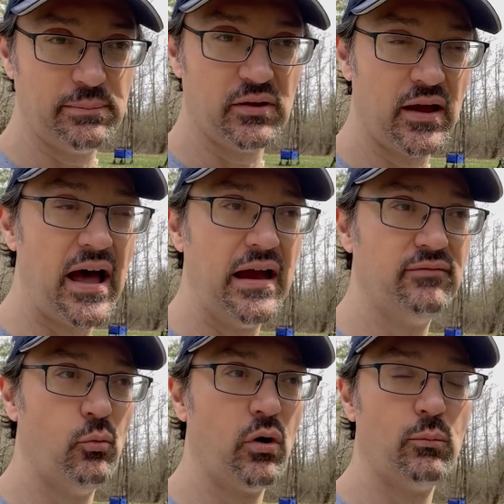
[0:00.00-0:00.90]
the hive
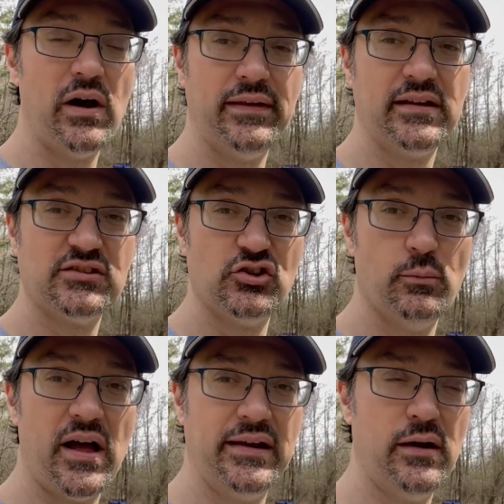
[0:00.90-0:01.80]
warm while they consume
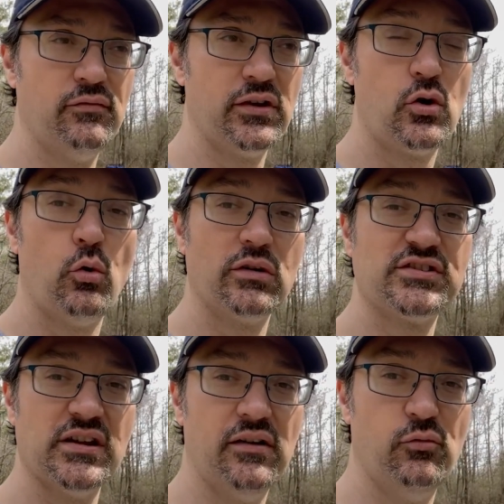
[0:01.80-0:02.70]
honey over the course
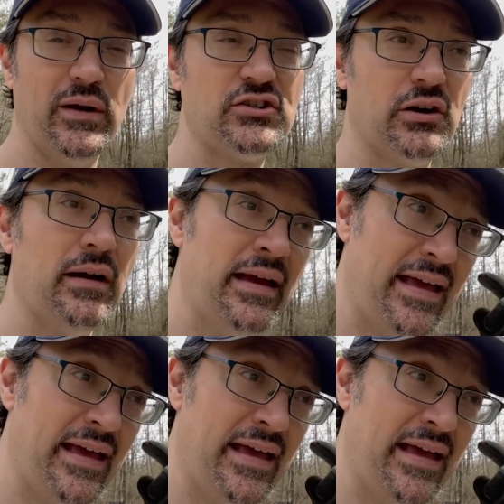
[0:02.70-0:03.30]
of winter,